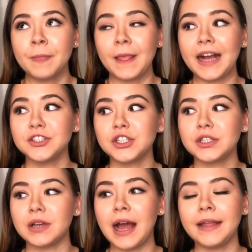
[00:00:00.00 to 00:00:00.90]
I
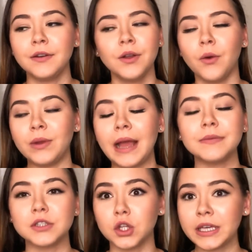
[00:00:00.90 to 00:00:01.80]
don't know. When I
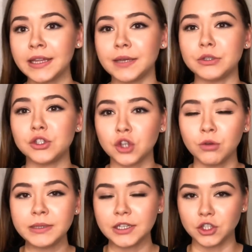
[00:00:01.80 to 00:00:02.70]
was looking, there were so
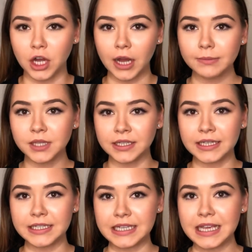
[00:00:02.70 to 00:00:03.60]
many jobs on
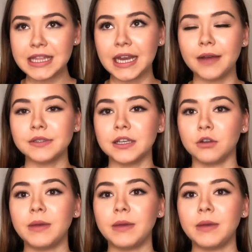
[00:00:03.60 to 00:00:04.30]
Indeed that I was like,